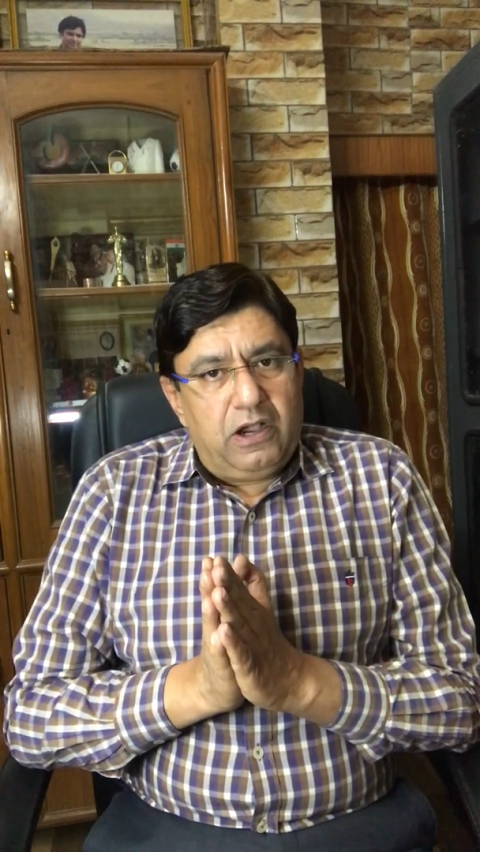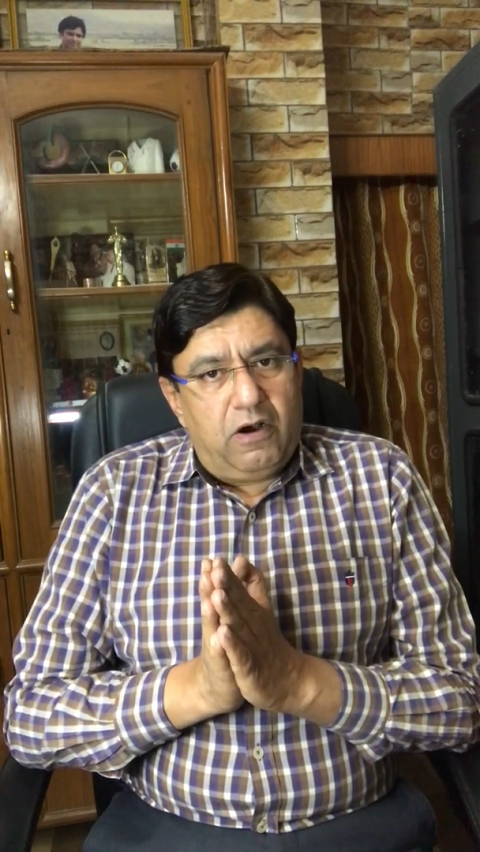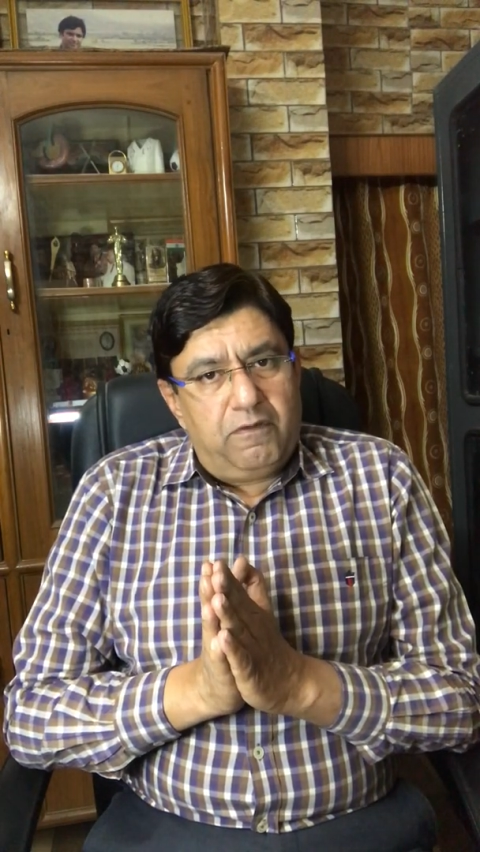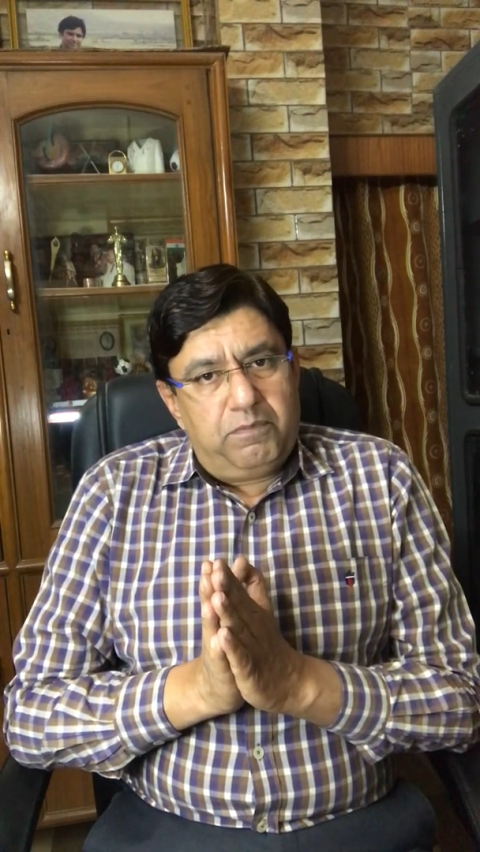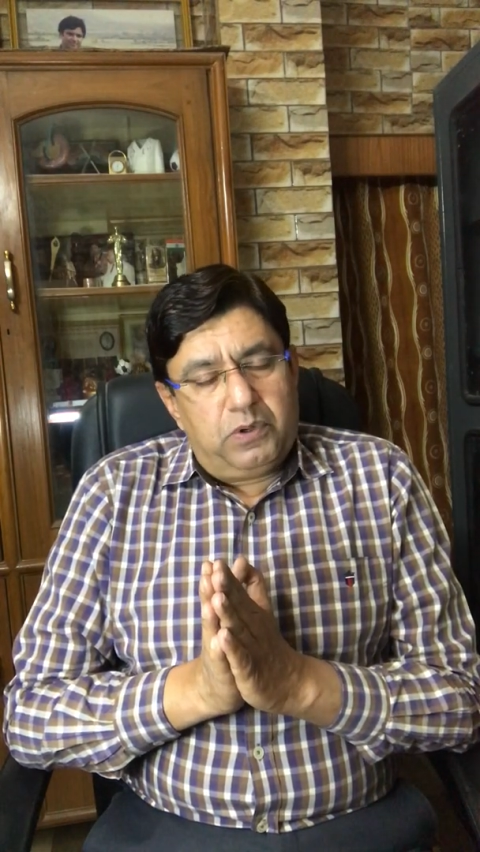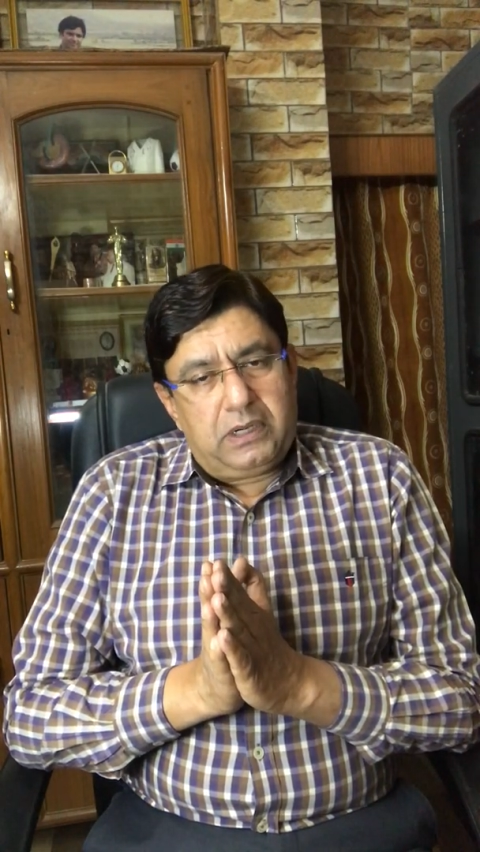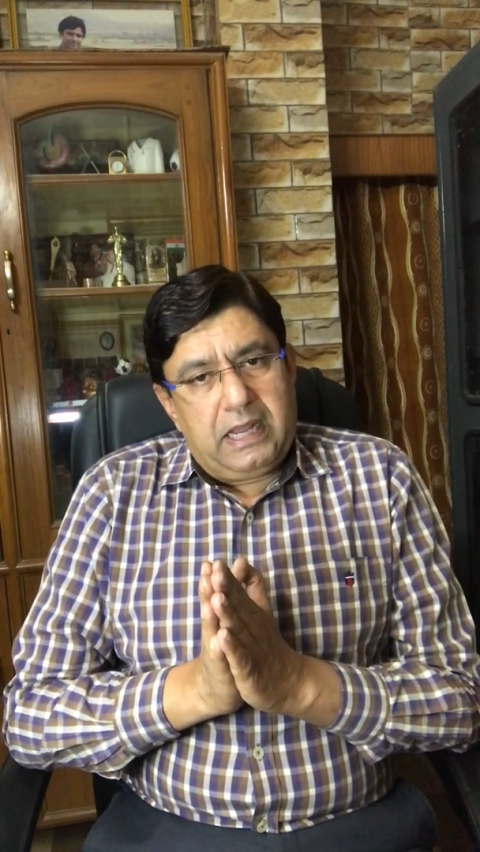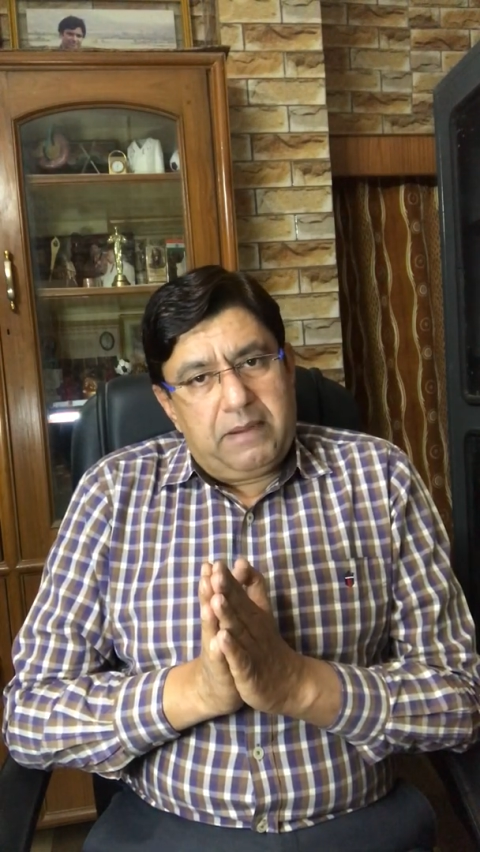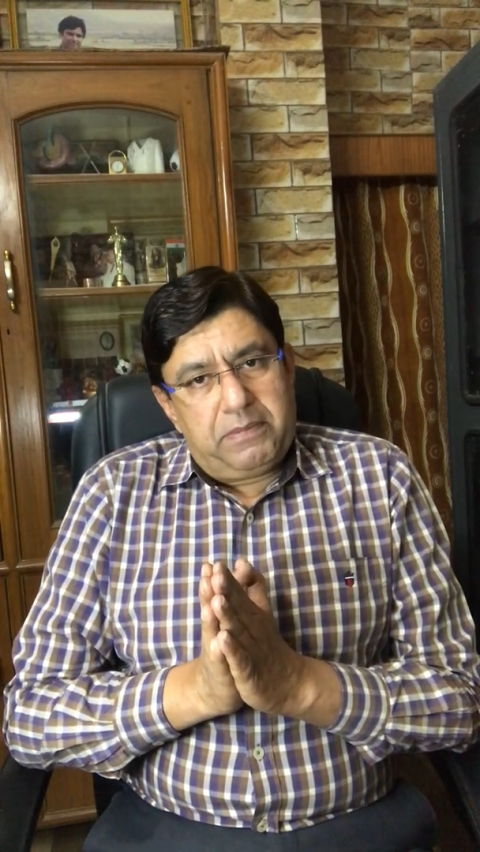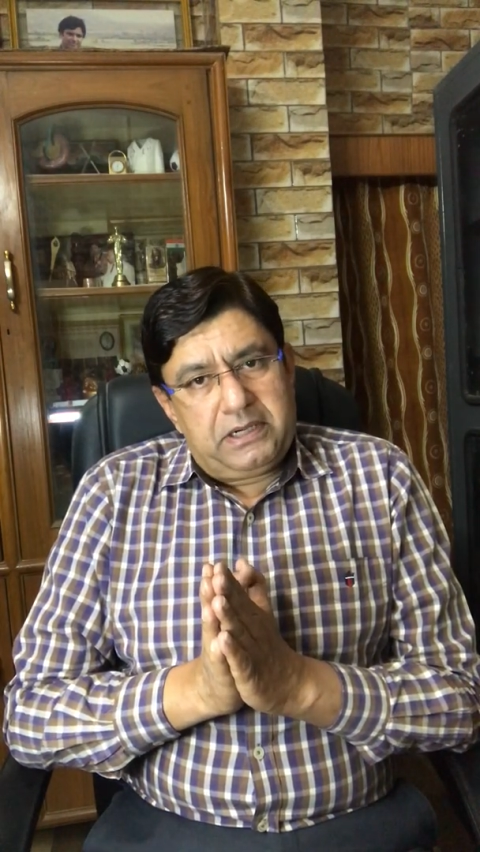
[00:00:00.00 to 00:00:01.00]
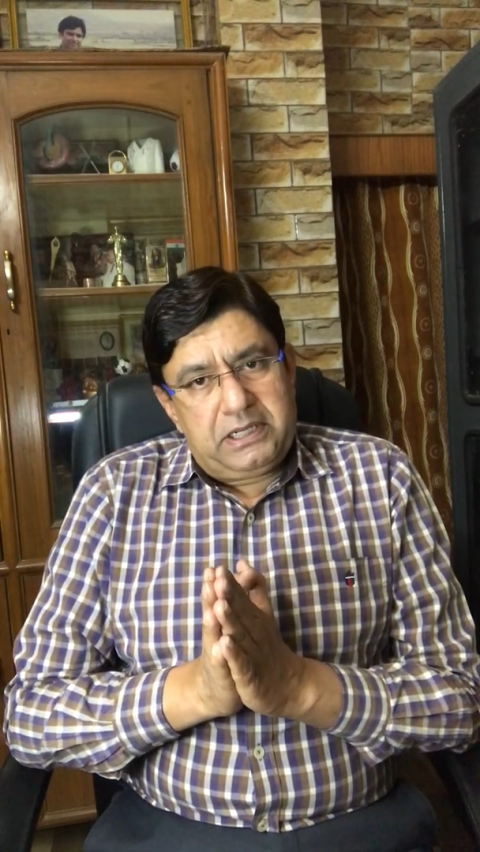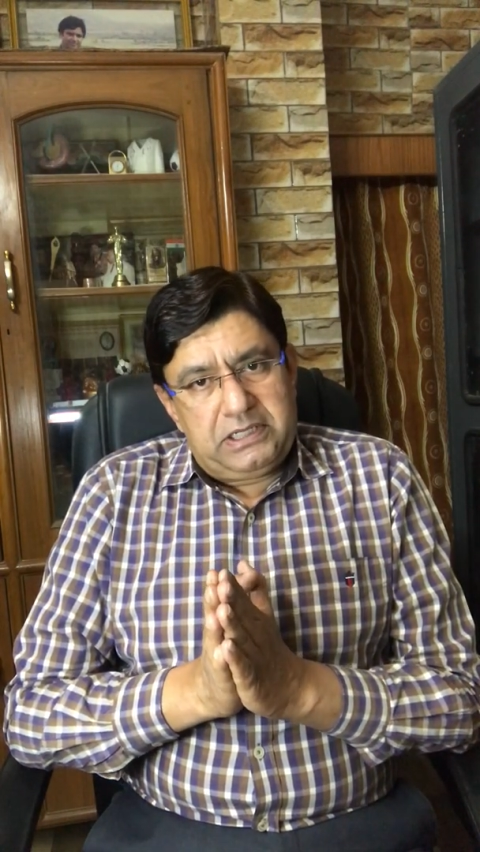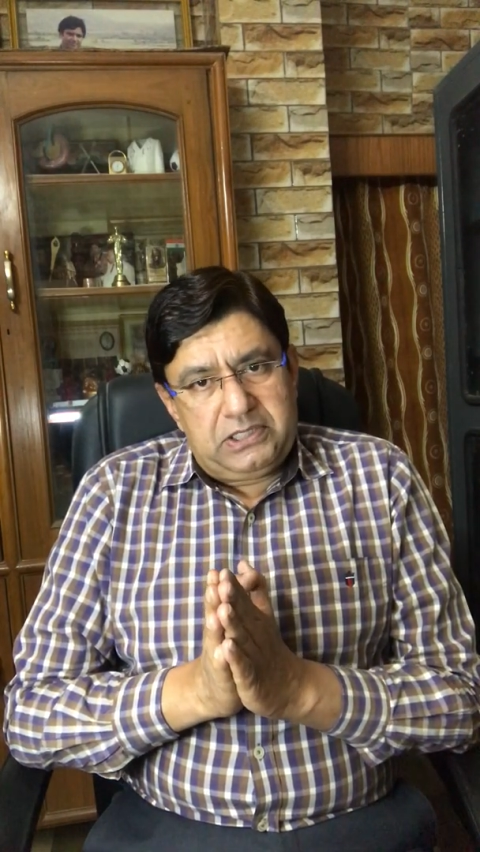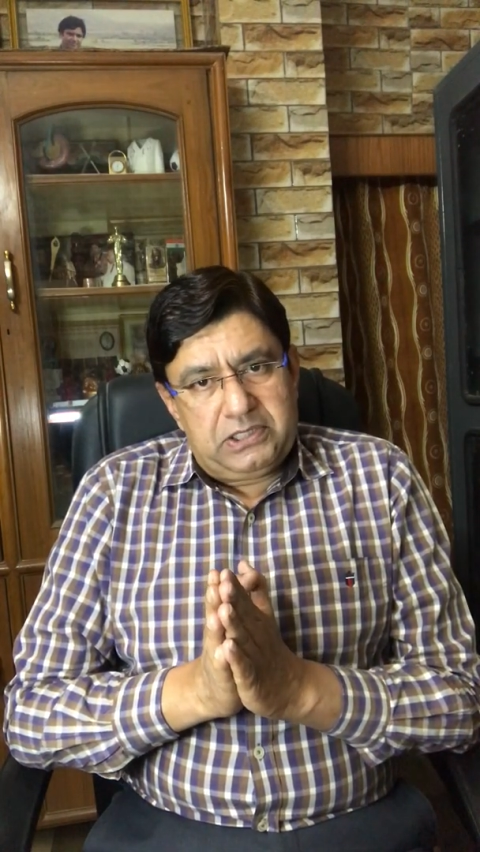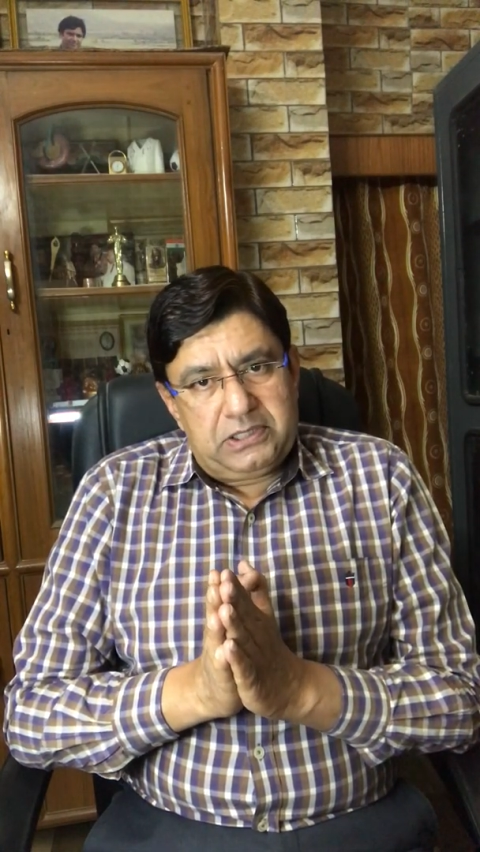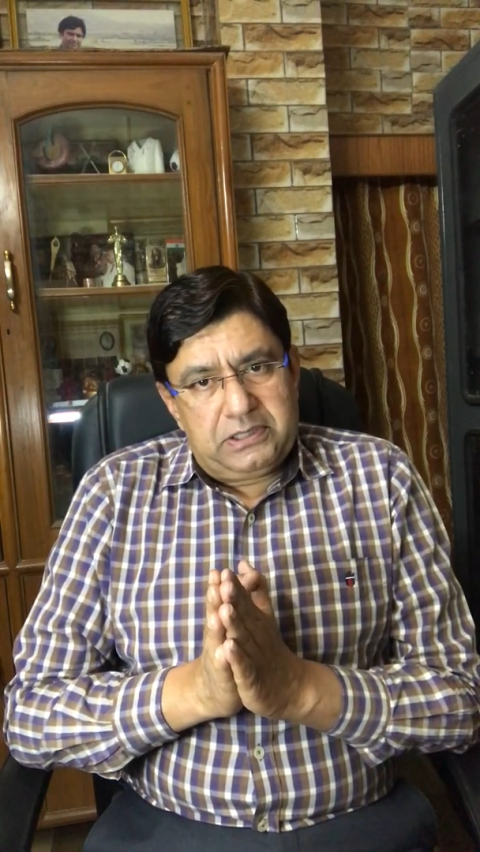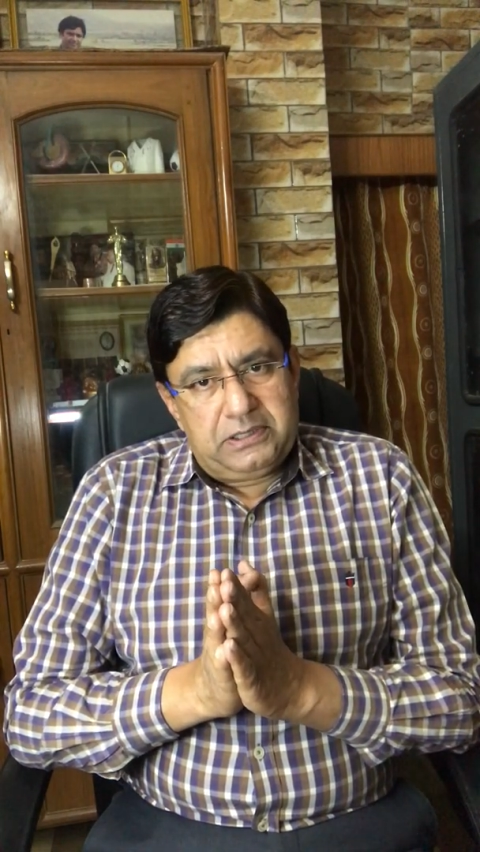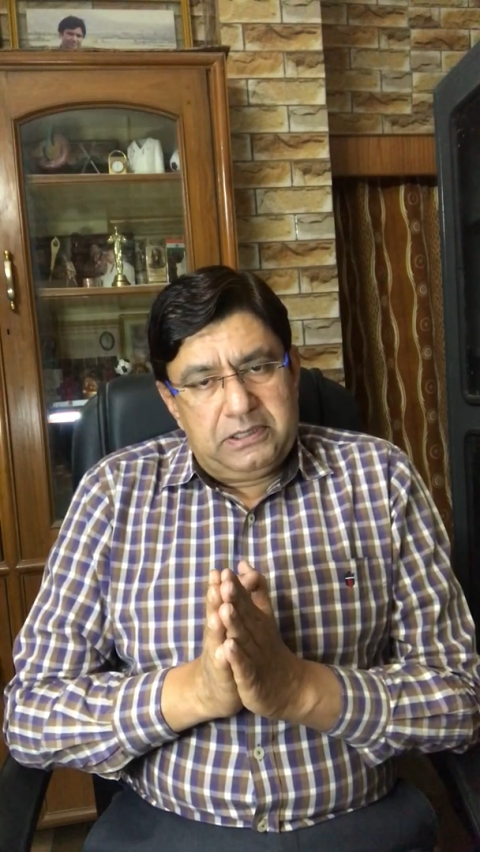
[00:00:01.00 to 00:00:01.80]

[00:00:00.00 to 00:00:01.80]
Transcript: of portal hypertension.